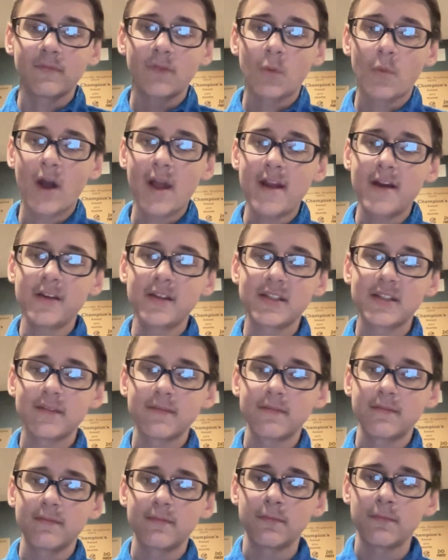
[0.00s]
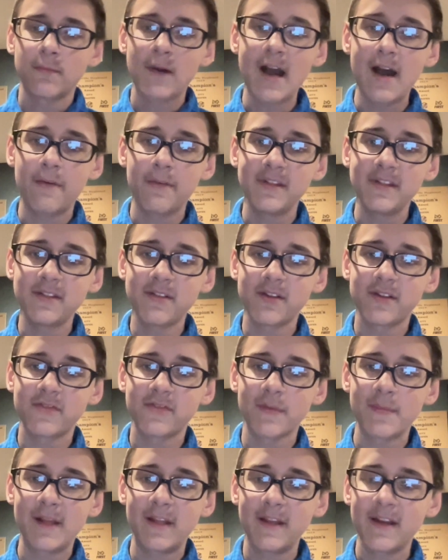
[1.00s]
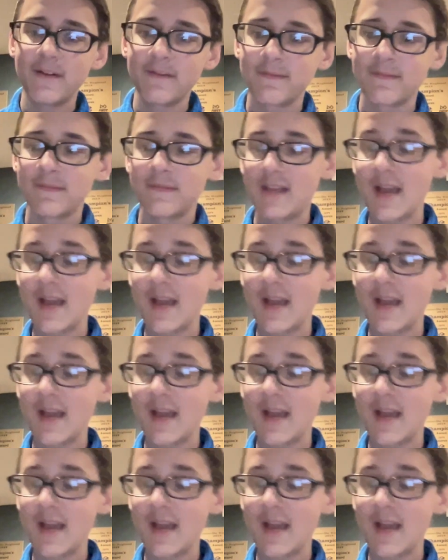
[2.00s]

Wires. Wow, this looks familiar.